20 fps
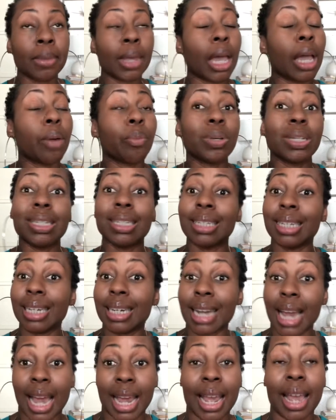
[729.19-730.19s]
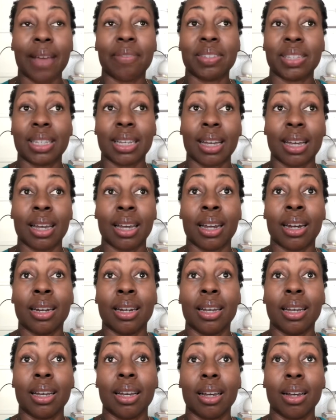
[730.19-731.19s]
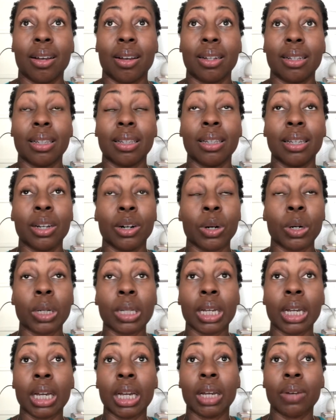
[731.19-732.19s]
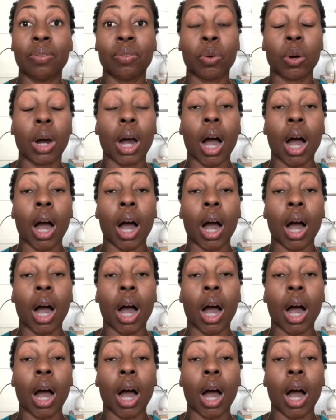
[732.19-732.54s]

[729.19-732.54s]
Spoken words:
and we did not have sun literally for